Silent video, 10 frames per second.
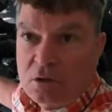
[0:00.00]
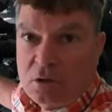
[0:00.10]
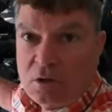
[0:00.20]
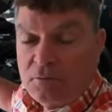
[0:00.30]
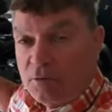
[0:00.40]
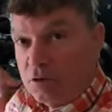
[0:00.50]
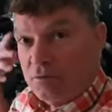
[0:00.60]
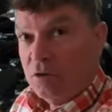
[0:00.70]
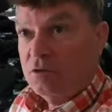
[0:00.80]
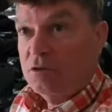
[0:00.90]
First
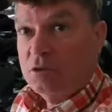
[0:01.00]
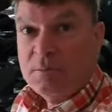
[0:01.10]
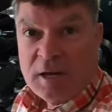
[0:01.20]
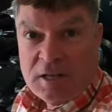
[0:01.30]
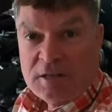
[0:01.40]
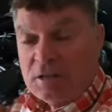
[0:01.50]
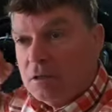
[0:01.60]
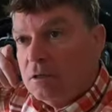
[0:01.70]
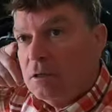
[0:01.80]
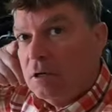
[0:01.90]
of all, you smell it.
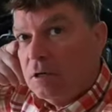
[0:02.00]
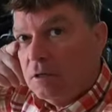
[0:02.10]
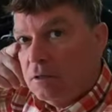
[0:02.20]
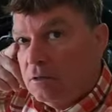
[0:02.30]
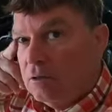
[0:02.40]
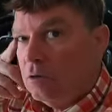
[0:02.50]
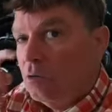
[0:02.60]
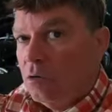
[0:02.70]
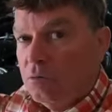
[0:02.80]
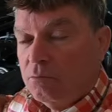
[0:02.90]
The
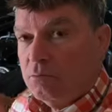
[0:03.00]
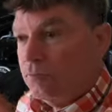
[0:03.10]
oil